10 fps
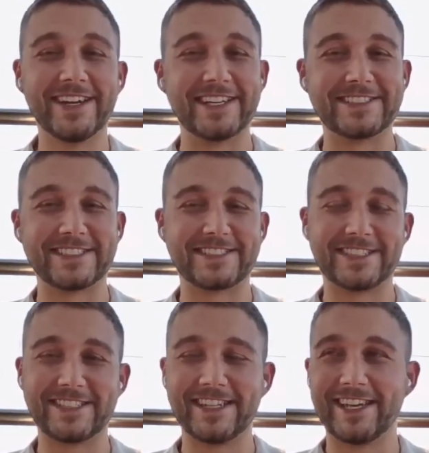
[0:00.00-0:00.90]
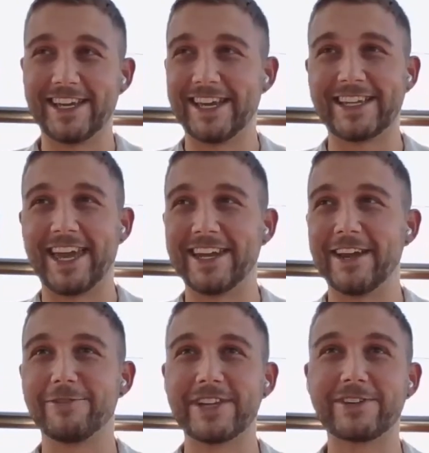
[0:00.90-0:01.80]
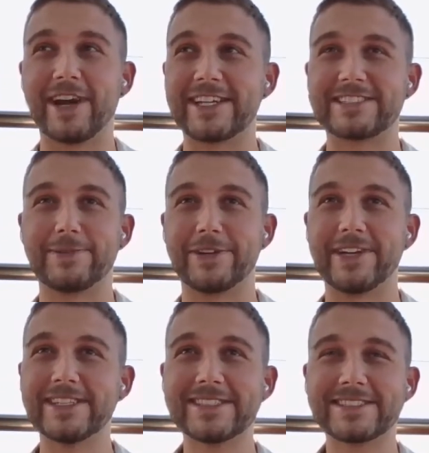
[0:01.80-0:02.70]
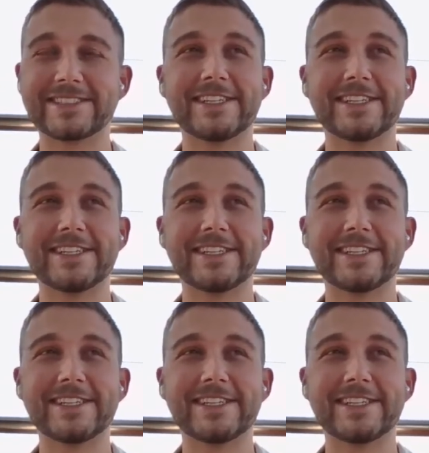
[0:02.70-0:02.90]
It's just again a really great experience.